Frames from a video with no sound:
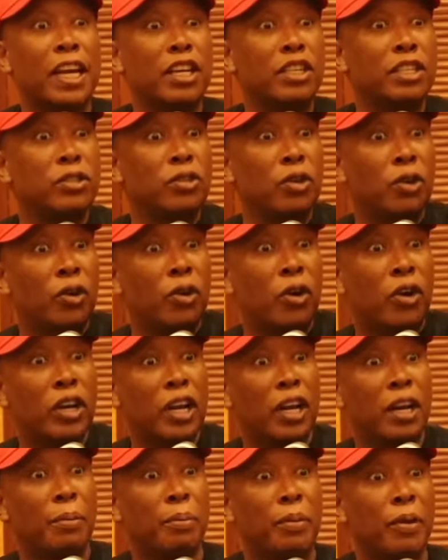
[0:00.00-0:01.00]
I saw
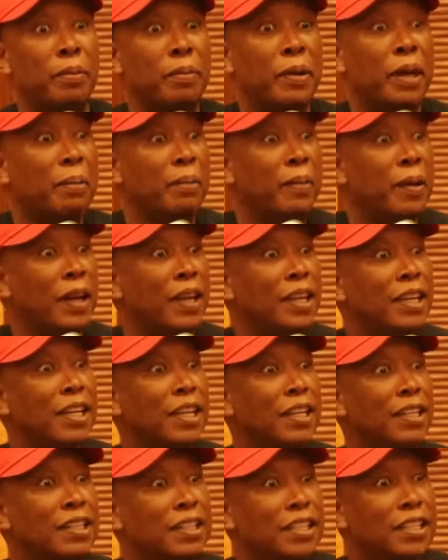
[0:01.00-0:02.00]
Honorable Member
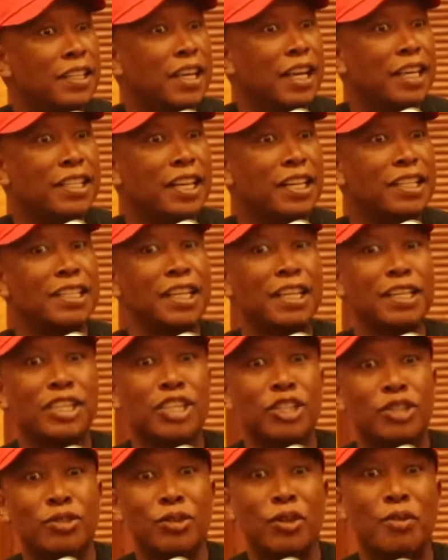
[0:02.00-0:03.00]
Senator saying
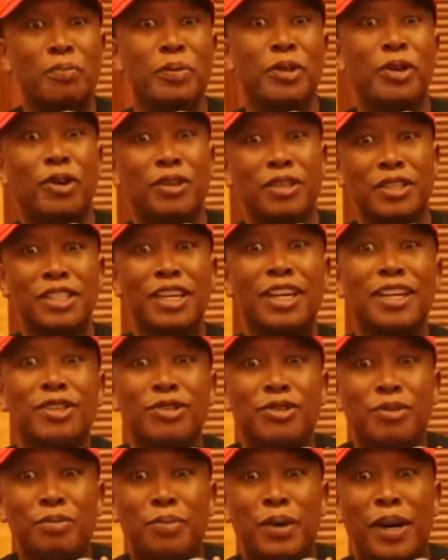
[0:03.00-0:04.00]
she saw Beyonce in
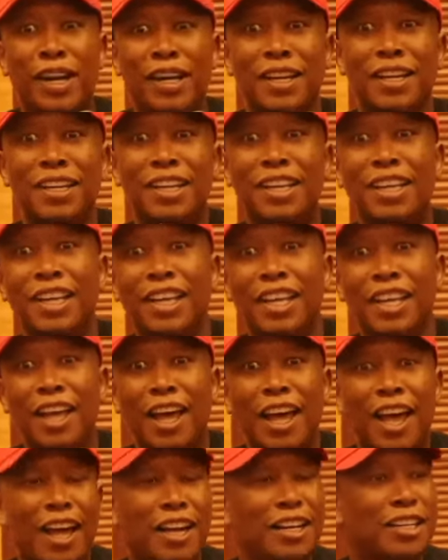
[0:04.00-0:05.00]
Dubai
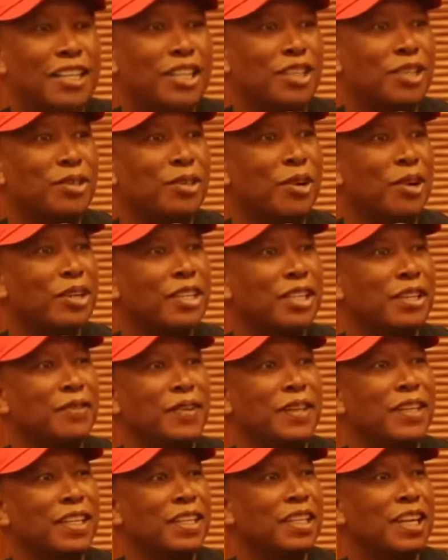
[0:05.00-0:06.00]
and did not
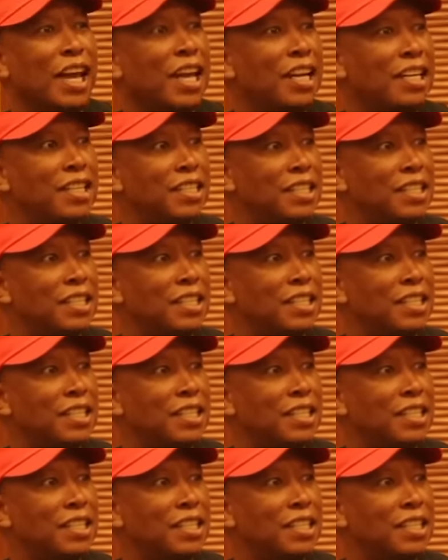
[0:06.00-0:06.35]
even get